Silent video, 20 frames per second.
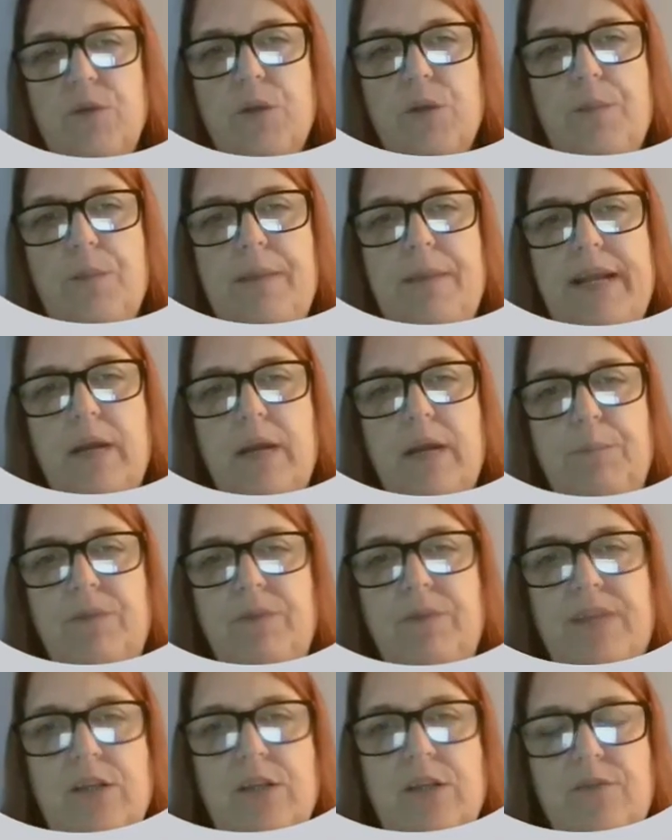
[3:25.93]
unit made up
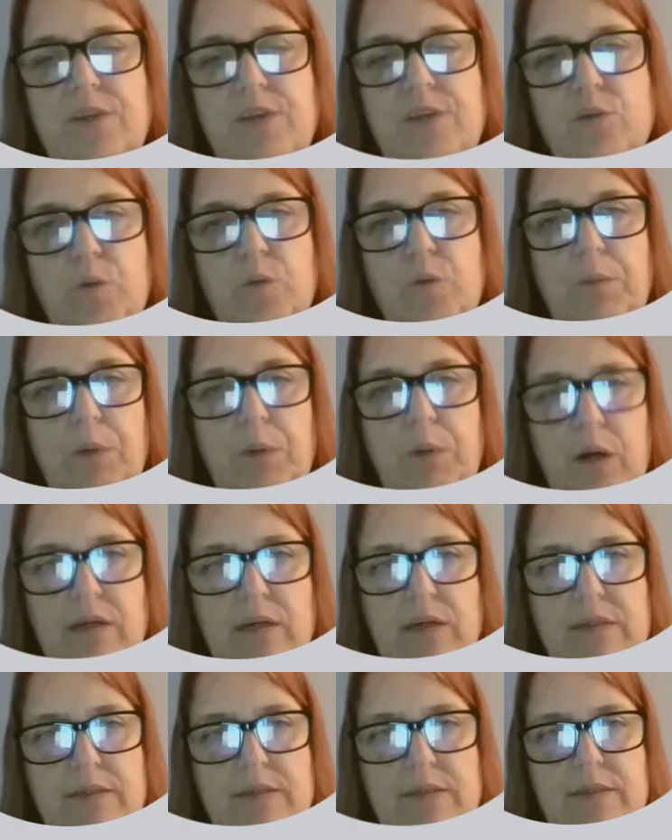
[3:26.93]
of individual
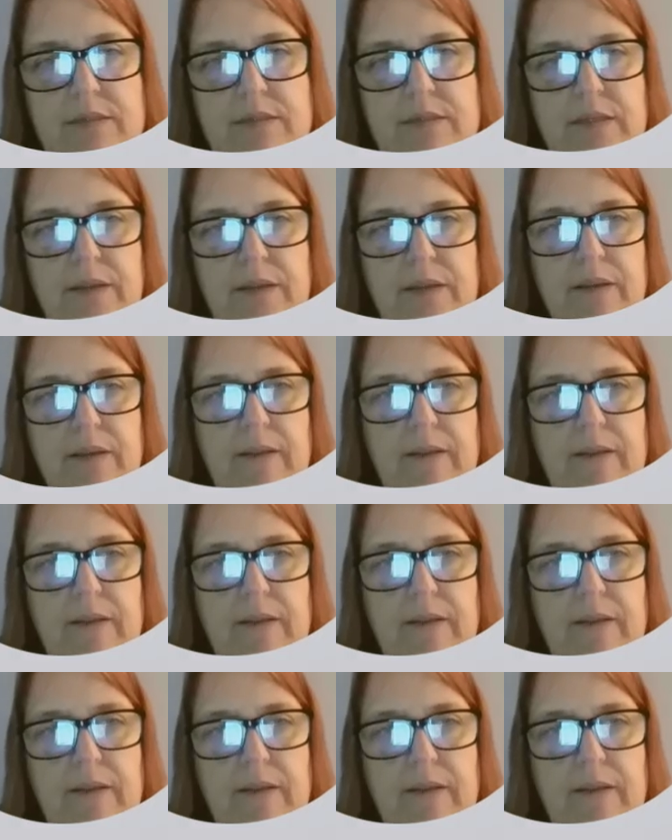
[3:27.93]
parts.